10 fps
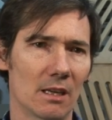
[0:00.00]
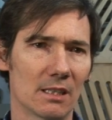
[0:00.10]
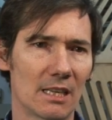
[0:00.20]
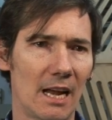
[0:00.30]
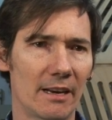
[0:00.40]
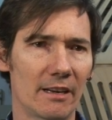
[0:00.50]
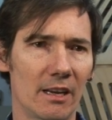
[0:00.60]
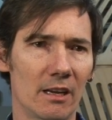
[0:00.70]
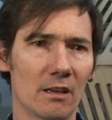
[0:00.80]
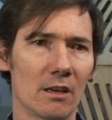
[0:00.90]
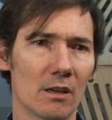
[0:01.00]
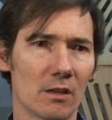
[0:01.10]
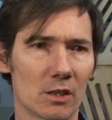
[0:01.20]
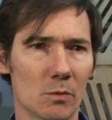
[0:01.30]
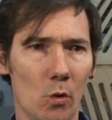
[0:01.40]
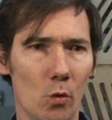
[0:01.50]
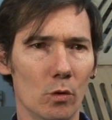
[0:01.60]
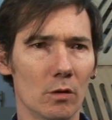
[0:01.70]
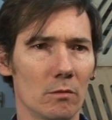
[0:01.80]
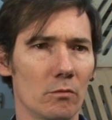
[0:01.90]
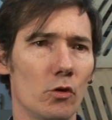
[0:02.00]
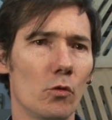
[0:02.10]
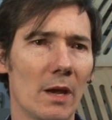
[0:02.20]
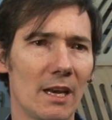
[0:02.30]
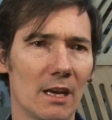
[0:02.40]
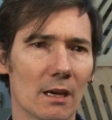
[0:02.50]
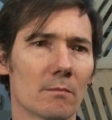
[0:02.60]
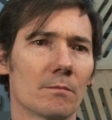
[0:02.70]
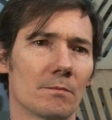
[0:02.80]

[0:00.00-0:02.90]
I started a small new media